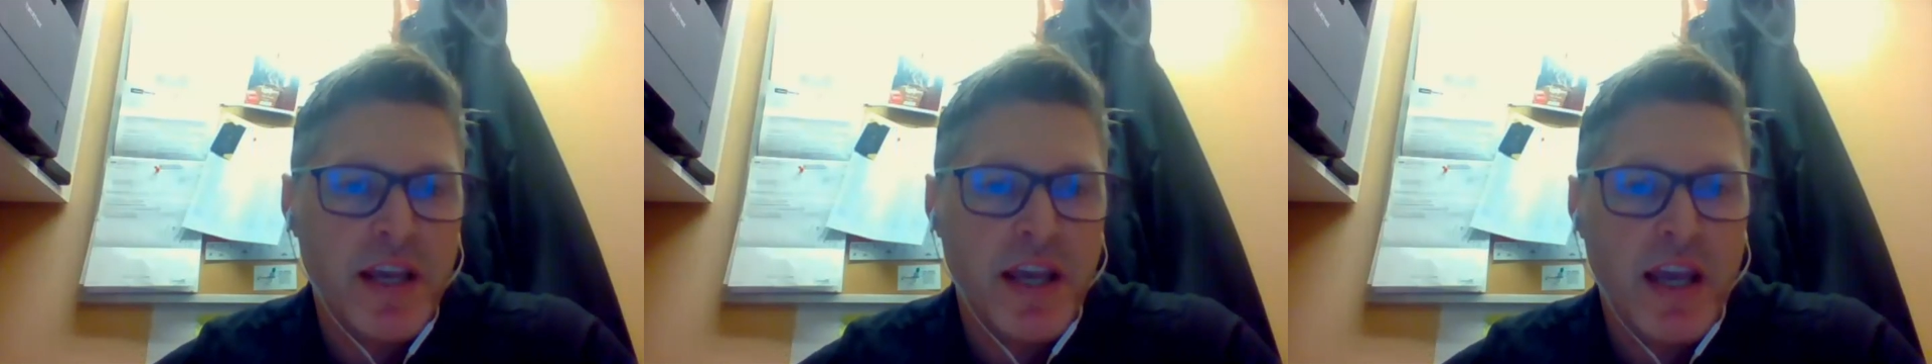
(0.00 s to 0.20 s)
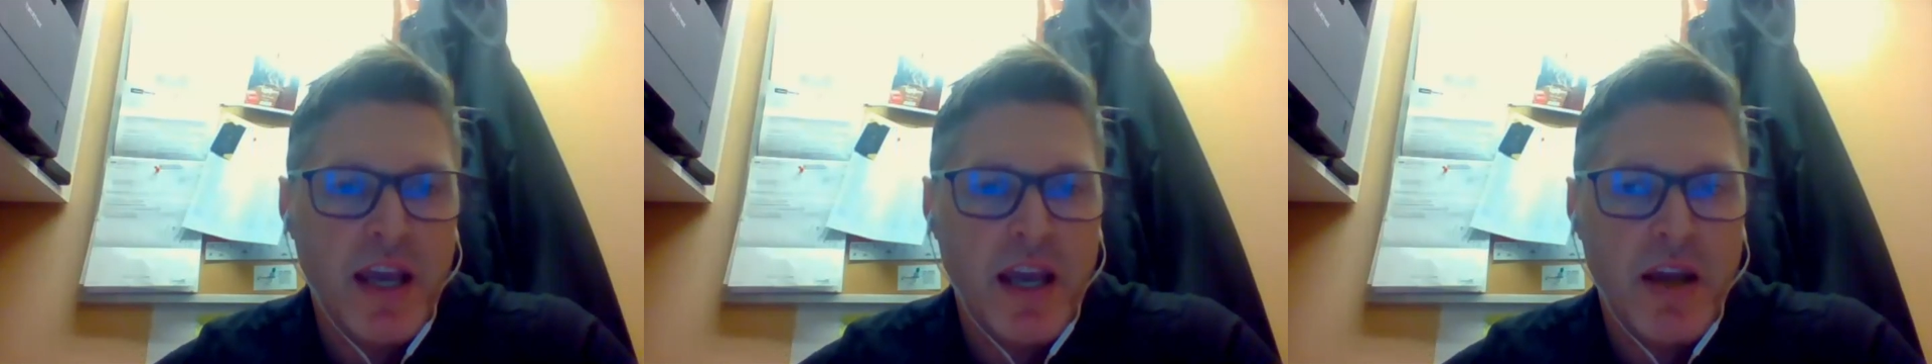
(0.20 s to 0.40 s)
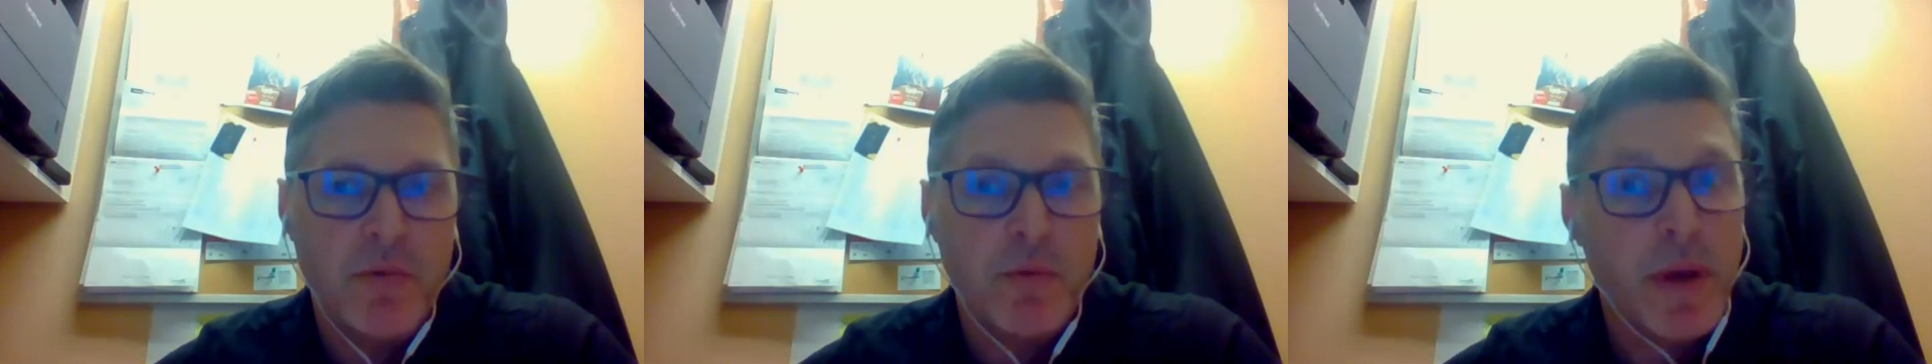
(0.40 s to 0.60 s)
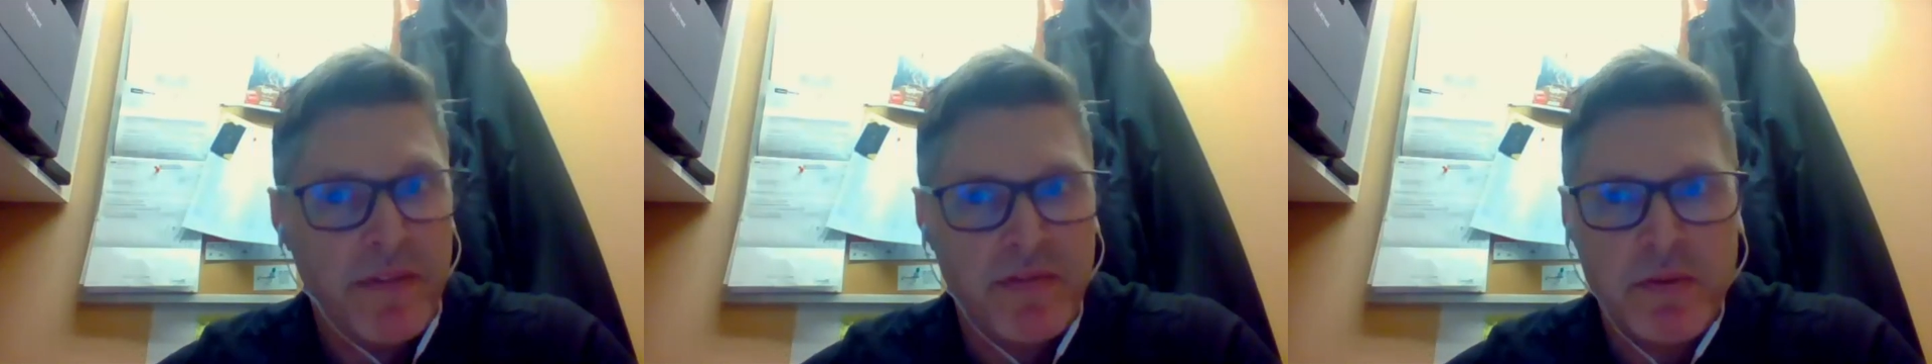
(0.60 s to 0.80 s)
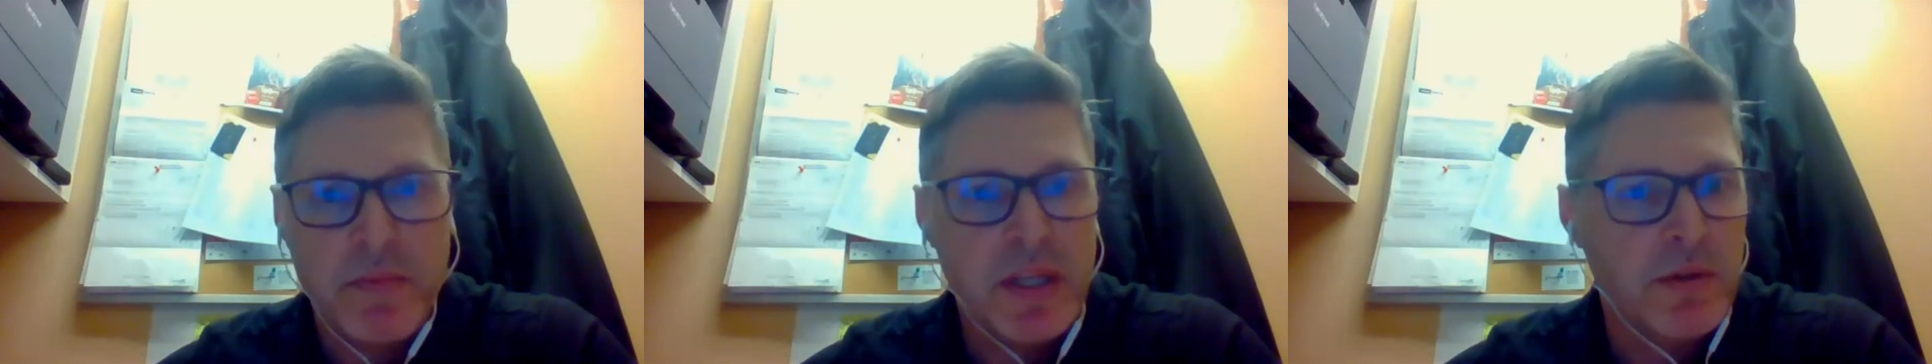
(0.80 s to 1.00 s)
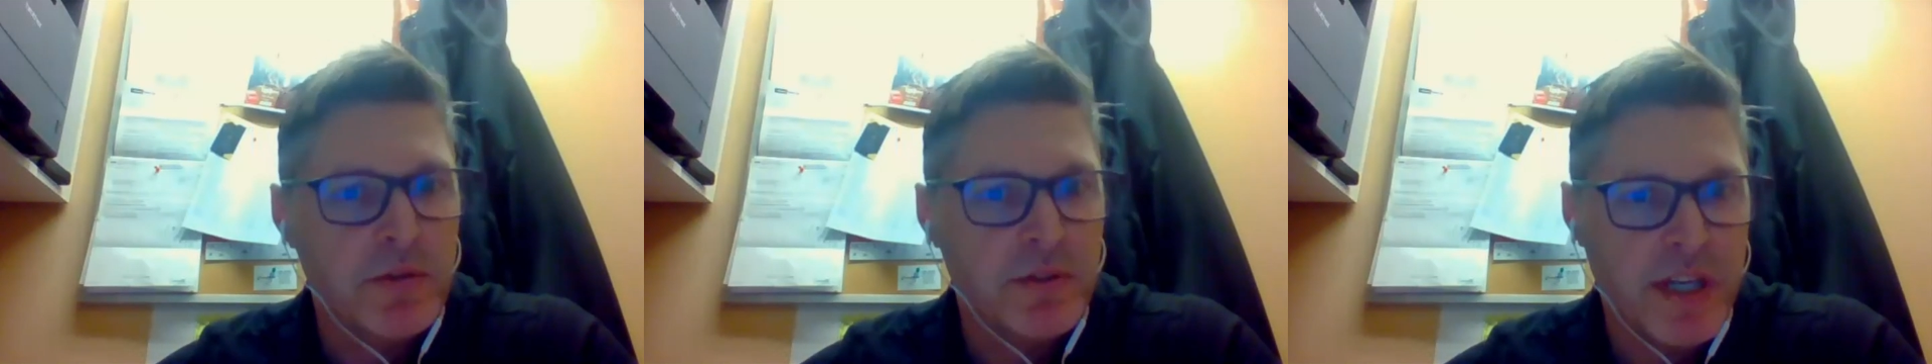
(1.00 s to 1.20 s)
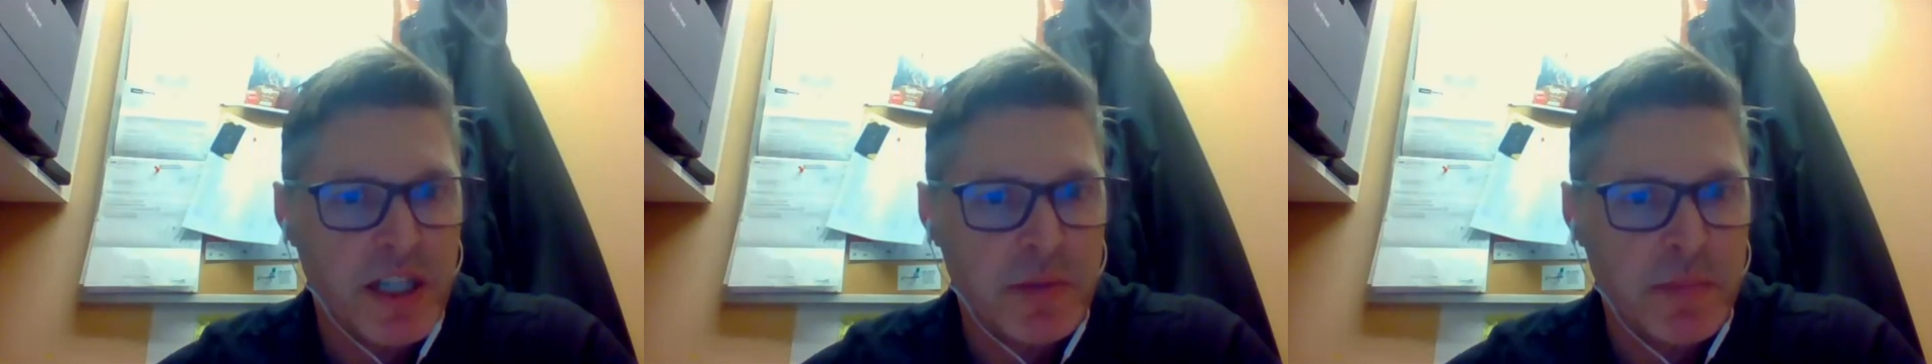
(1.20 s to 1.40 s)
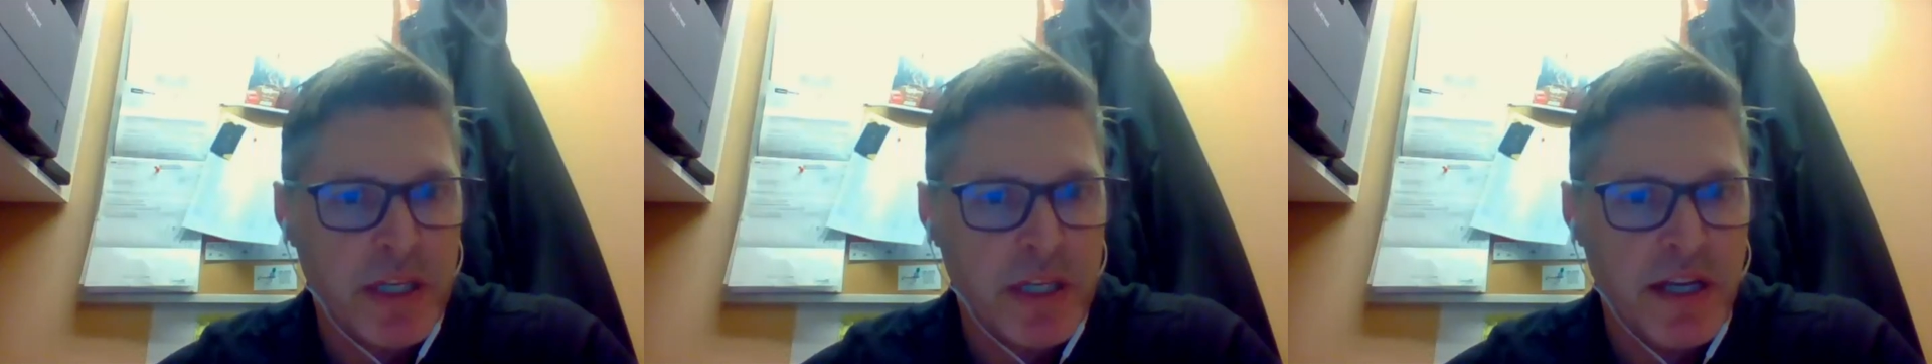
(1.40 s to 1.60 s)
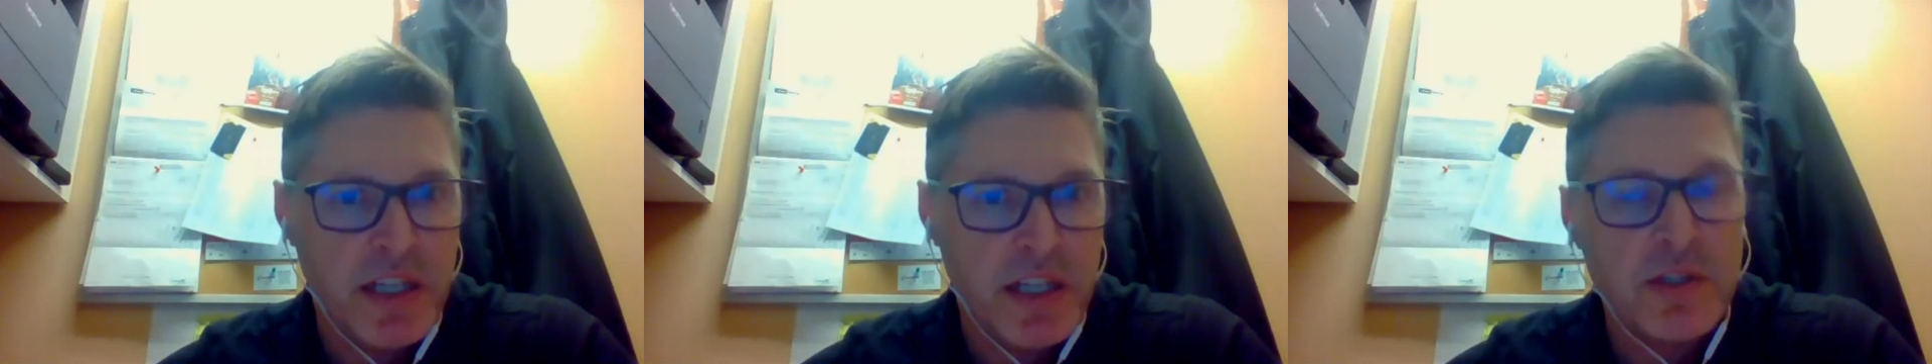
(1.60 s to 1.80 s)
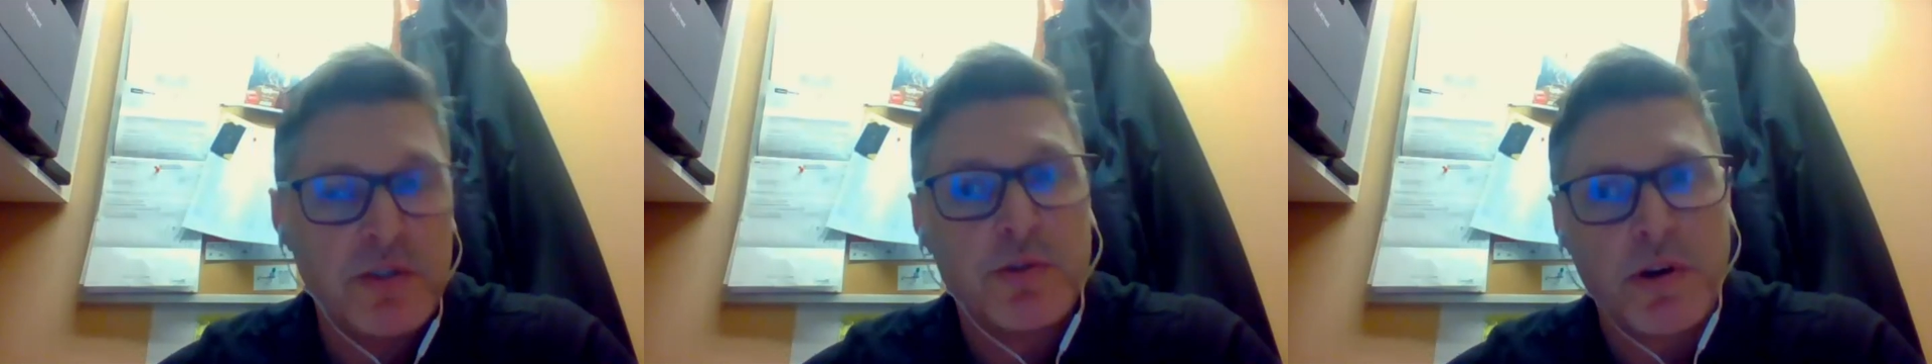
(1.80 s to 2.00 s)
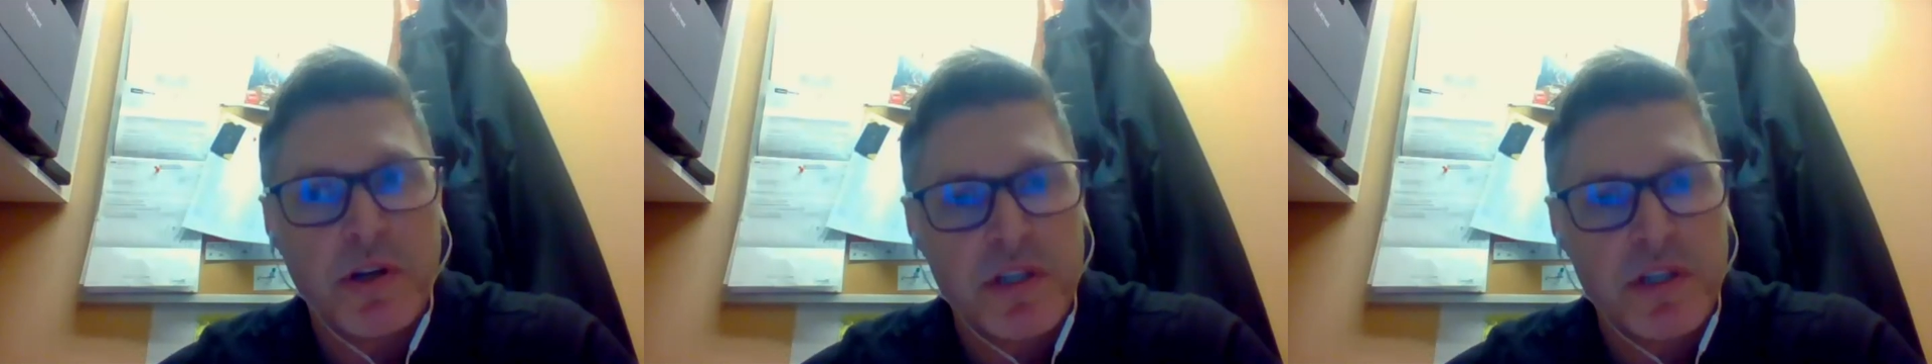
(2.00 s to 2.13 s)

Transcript: and we have to meet those expectations or